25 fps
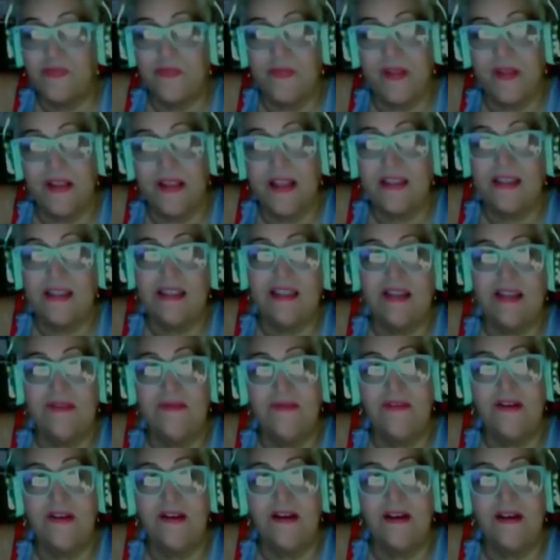let's
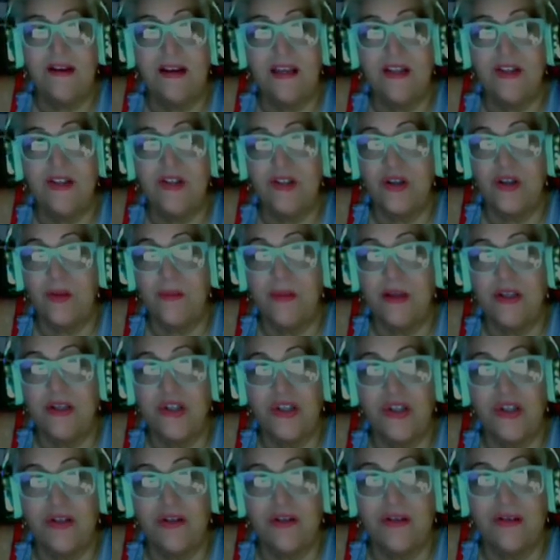leave the
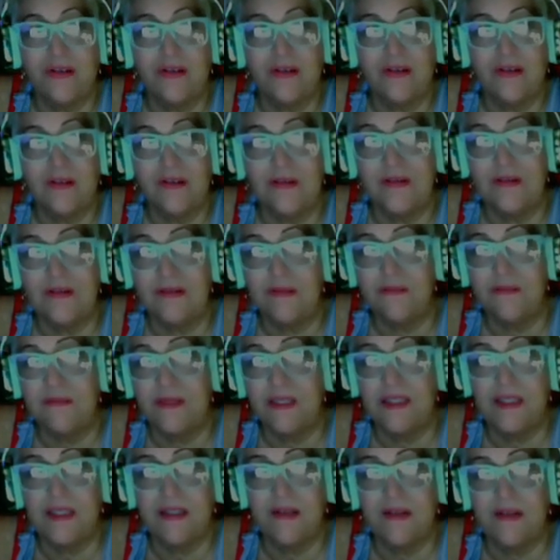interdimensional
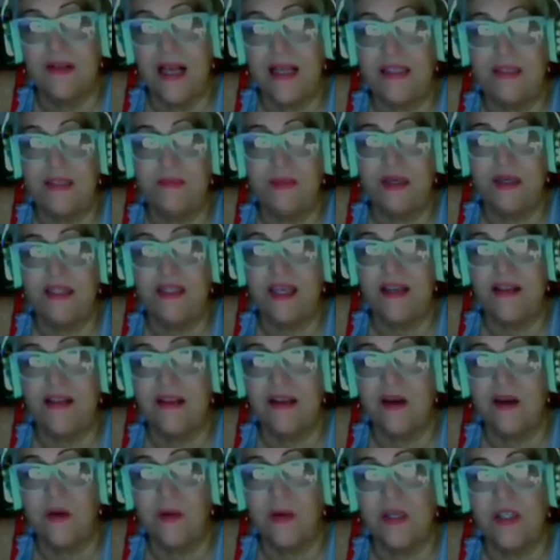mystical aspect out of the
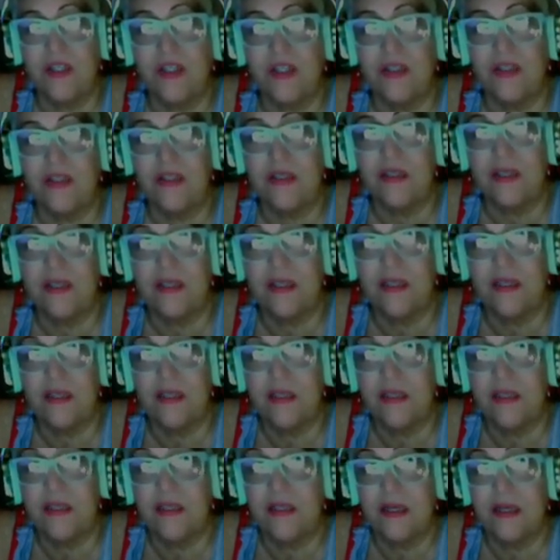equation.
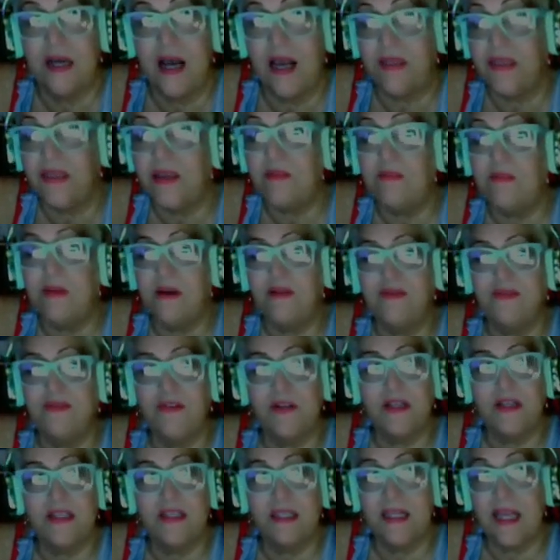I think
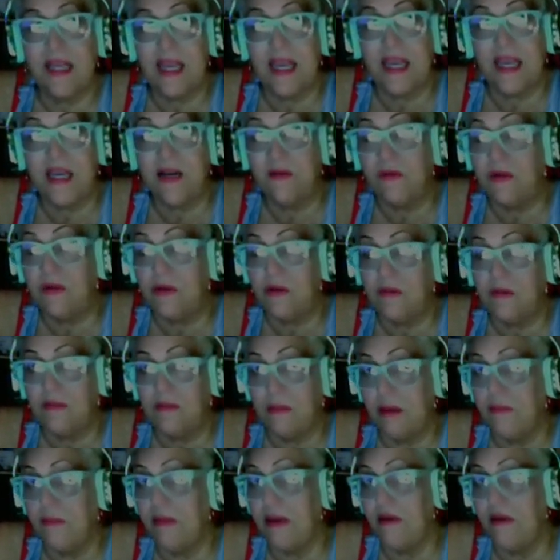Bigfoot is an animal,
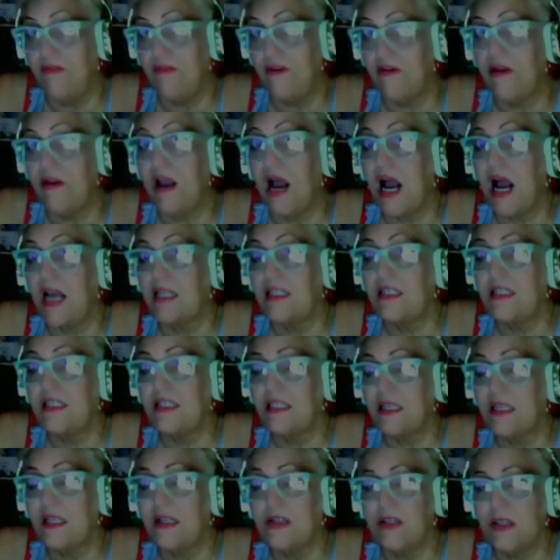maybe a very highly
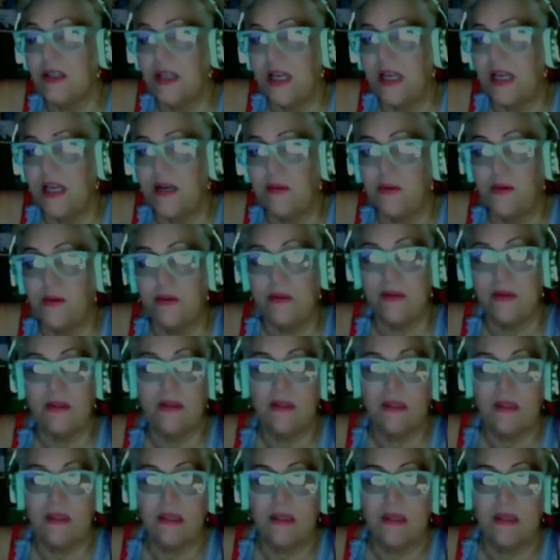intelligent animal,
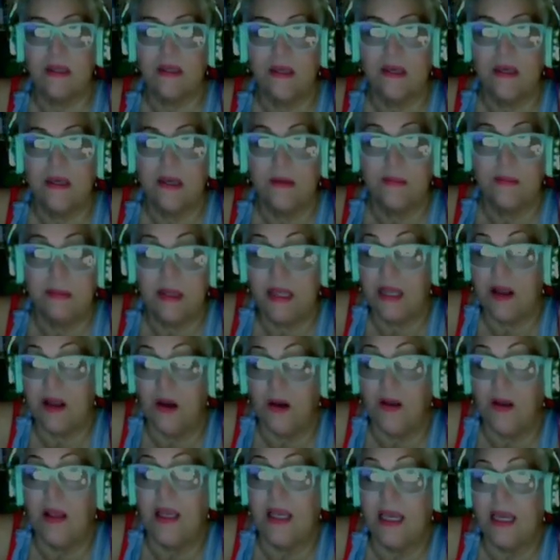but like
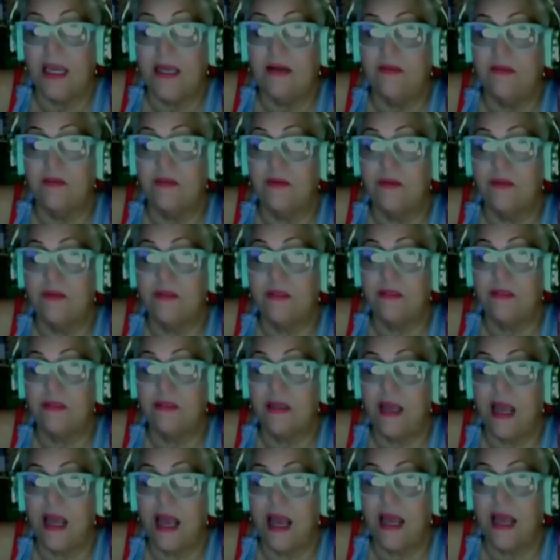all animals
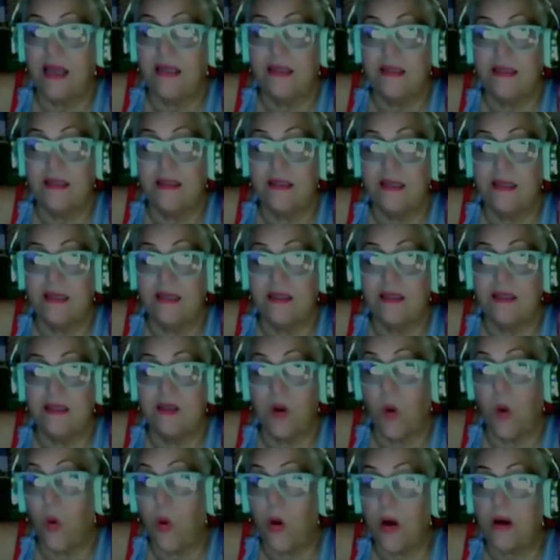has its
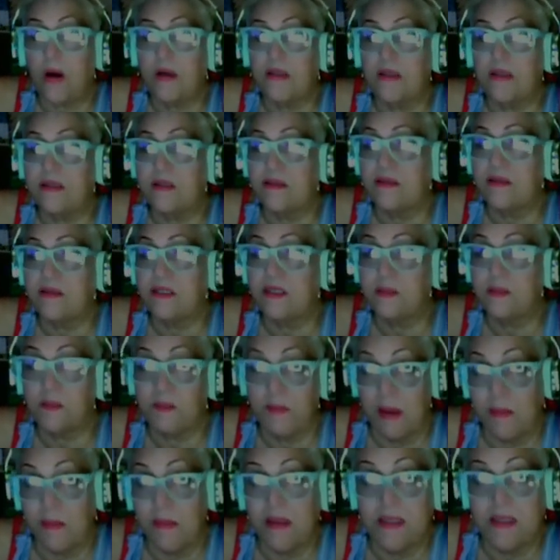quirks.
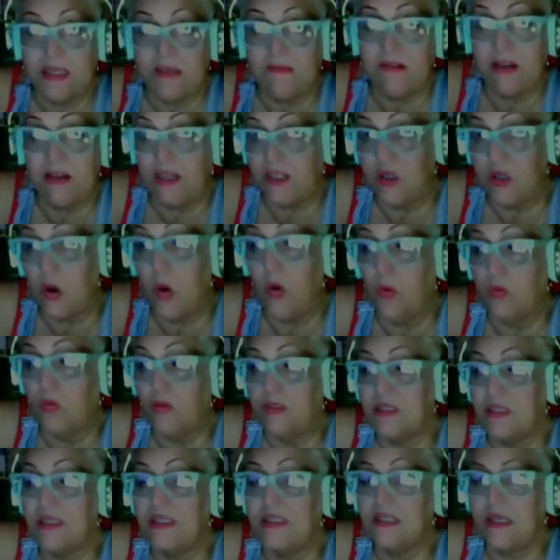Maybe it's even its own
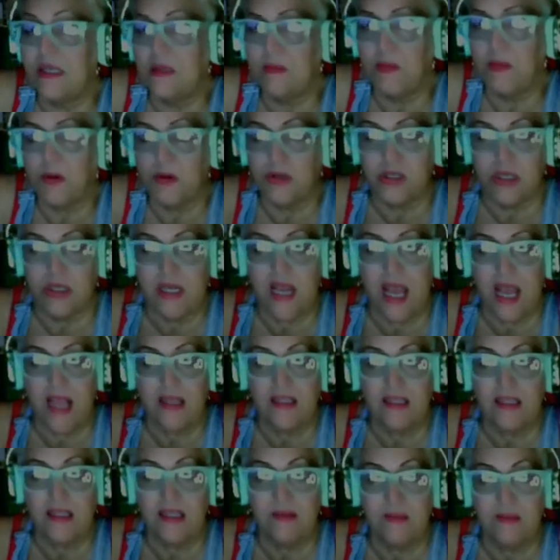distinct
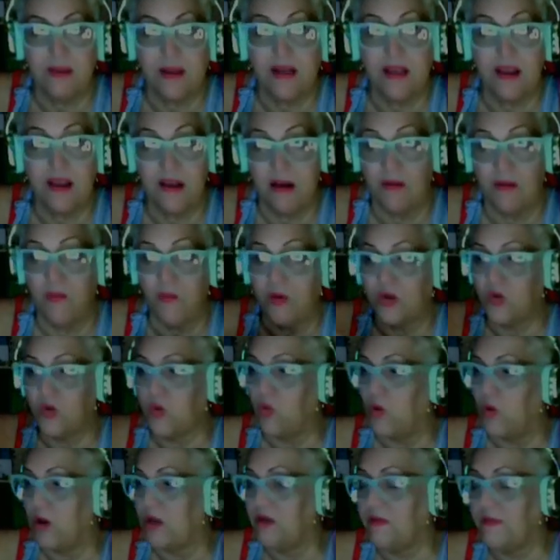personality, depending on which
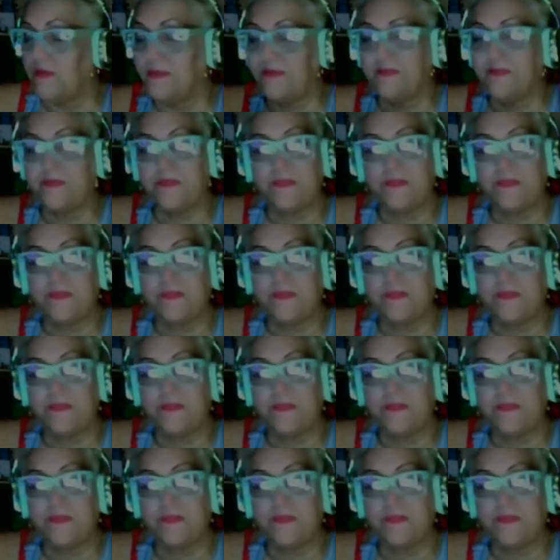one.